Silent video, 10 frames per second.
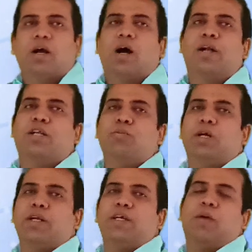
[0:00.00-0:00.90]

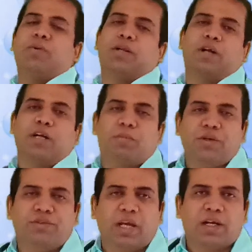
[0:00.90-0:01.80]
Ultimately, after
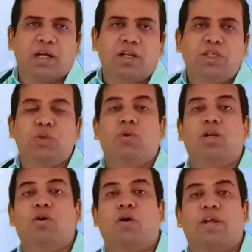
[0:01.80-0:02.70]
35 cycles, you
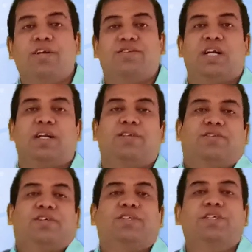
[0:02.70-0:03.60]
will got exactly
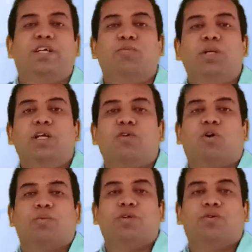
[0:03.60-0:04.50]
68 million
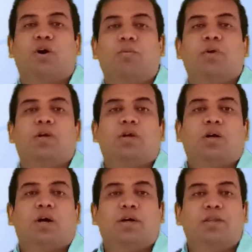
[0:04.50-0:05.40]
copies of
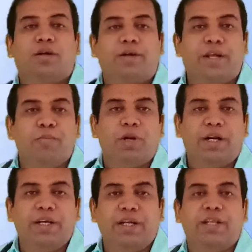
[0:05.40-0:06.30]
the
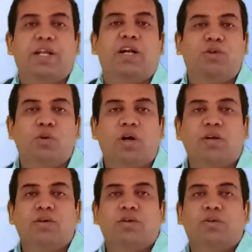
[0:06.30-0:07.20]
template DNA that you
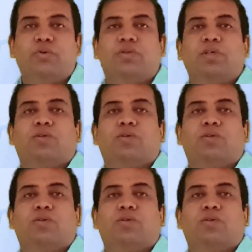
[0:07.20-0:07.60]
are using.